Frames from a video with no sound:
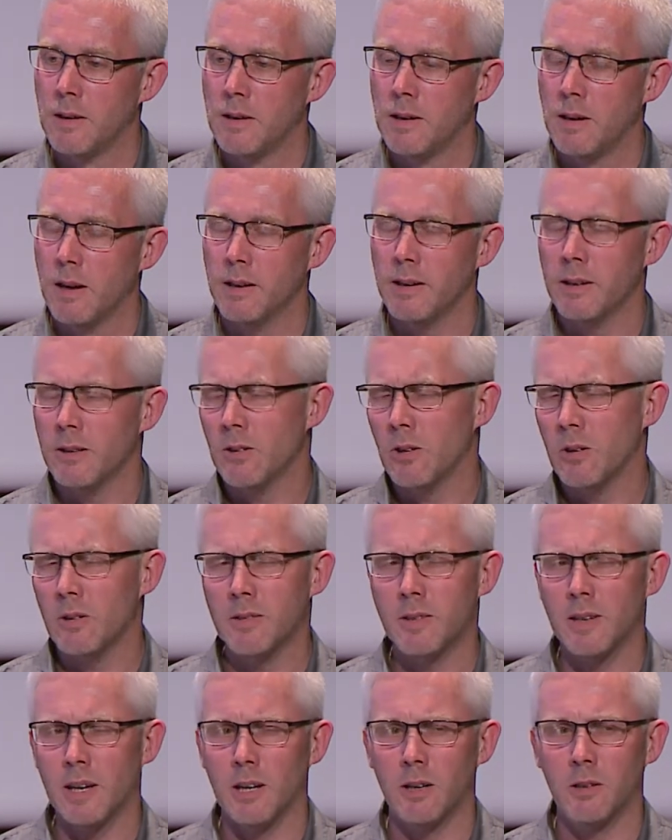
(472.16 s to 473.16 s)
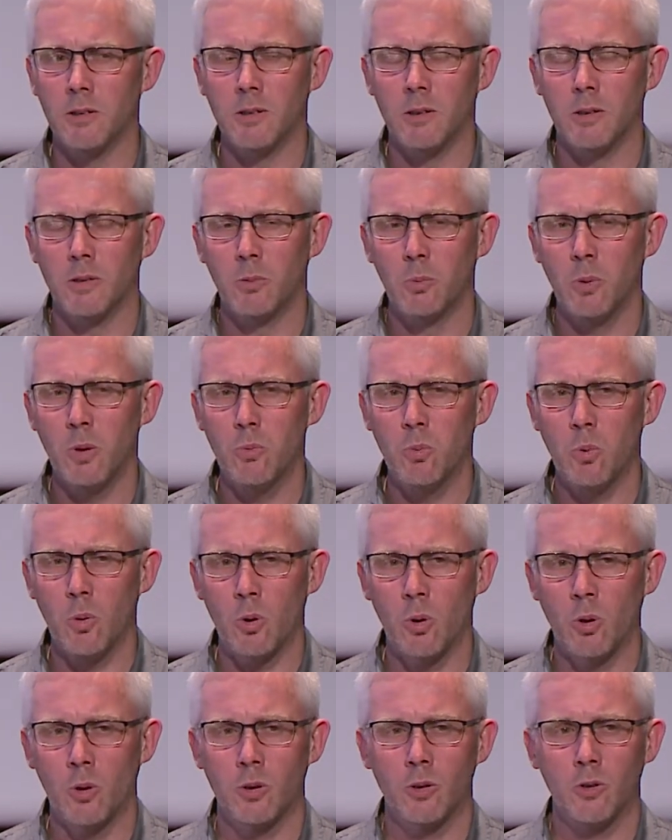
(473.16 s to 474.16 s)
and it turns out we
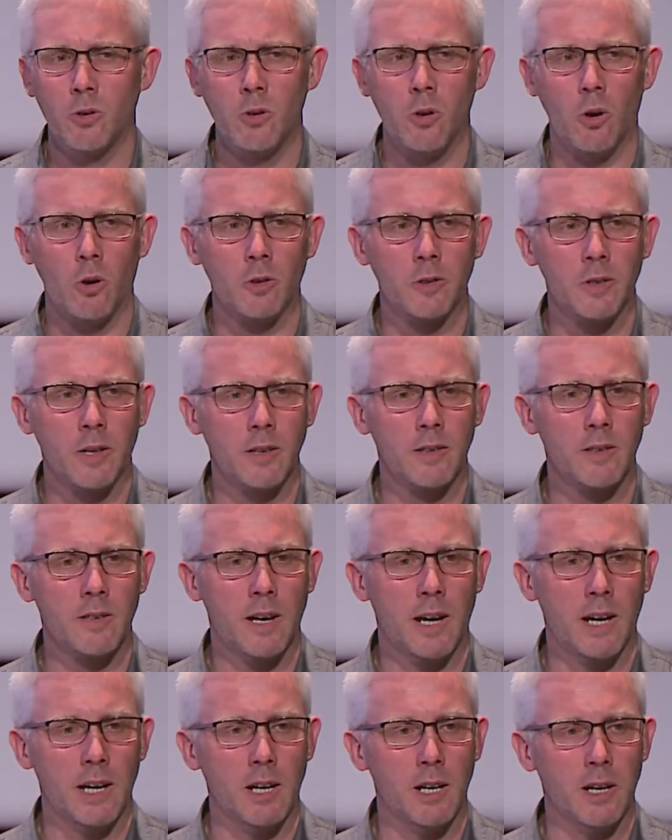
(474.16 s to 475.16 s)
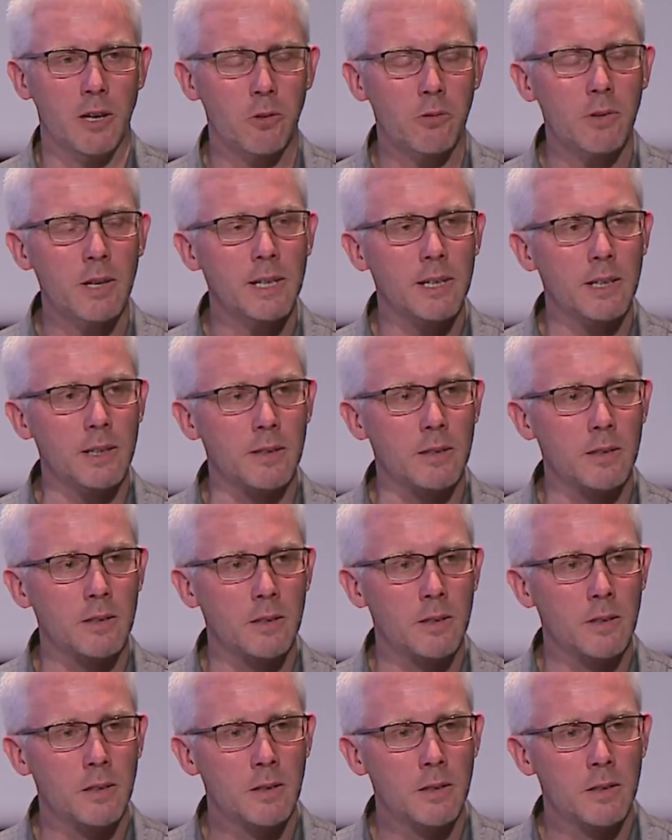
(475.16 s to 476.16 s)
were not entirely right.
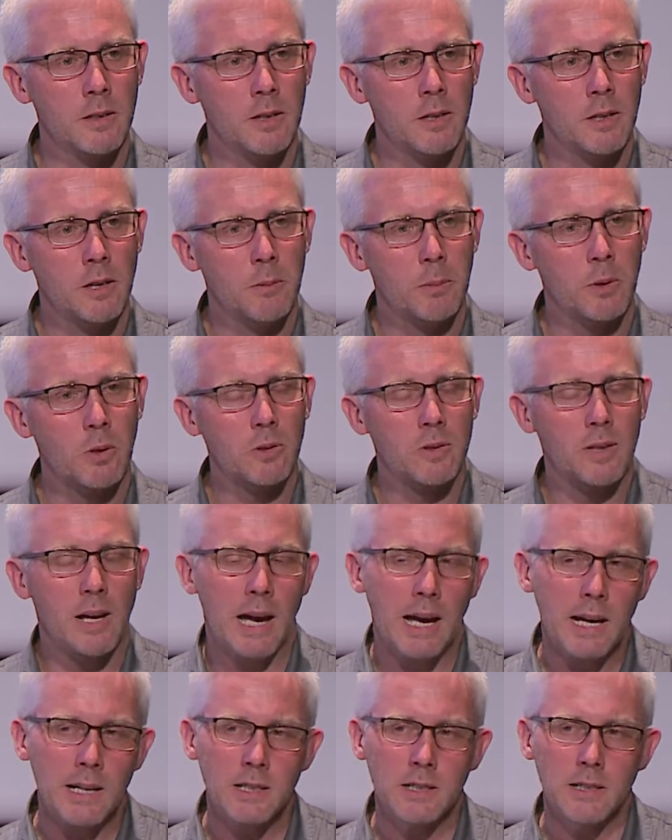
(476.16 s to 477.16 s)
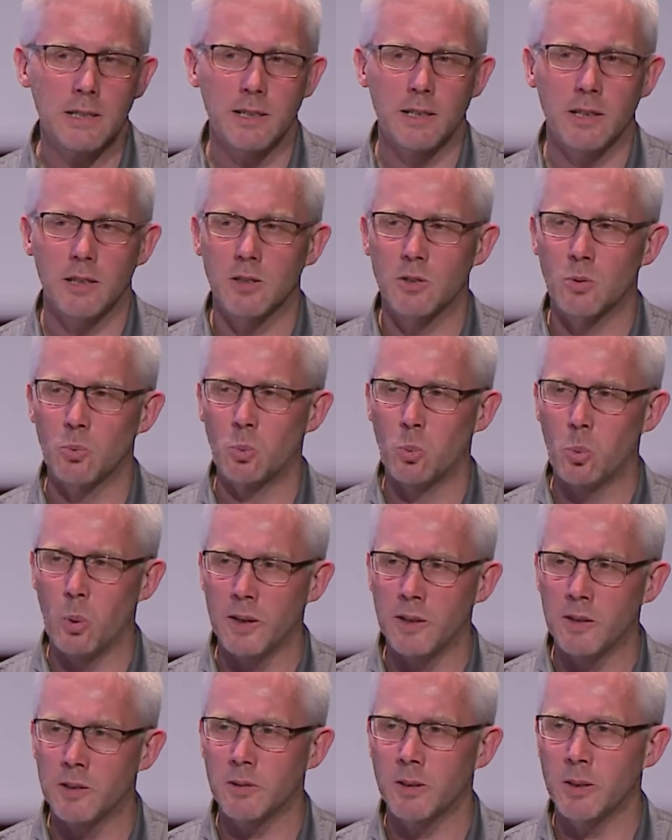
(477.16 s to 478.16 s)
Because actually there's
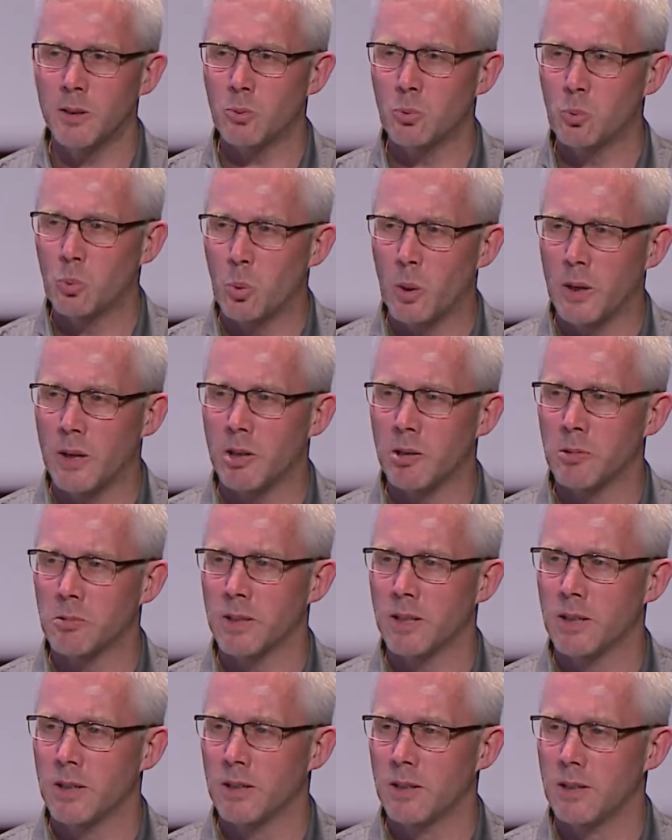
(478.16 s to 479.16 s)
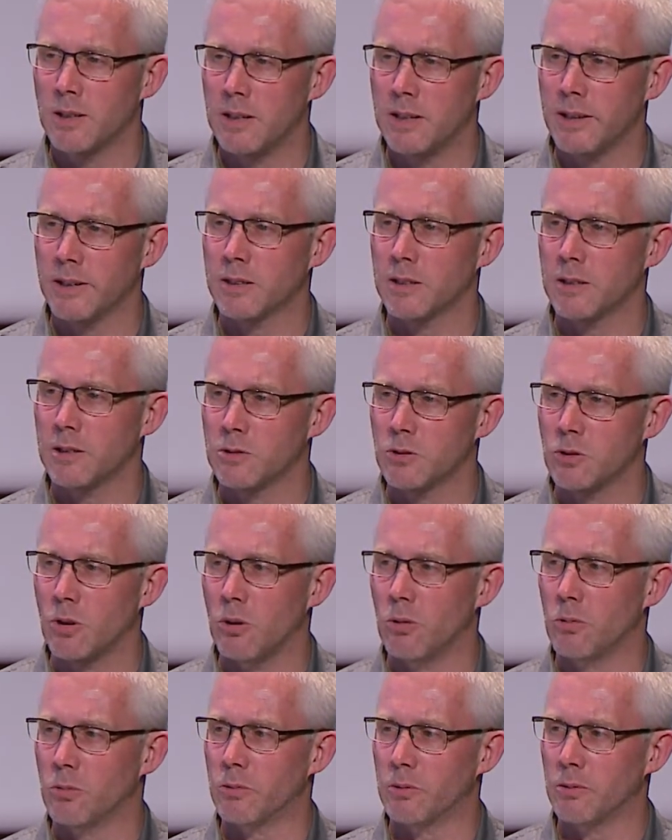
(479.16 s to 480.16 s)
very, very little
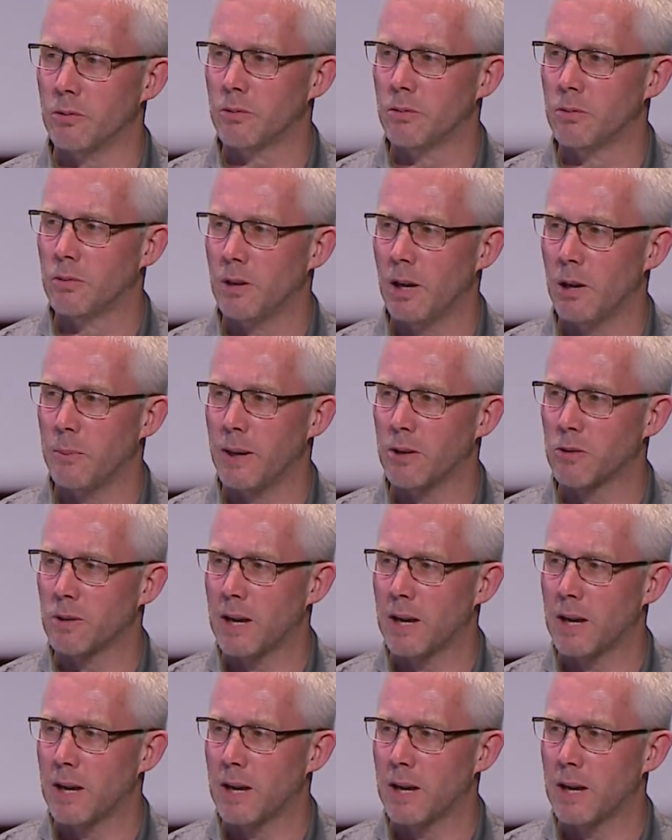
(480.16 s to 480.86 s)
known about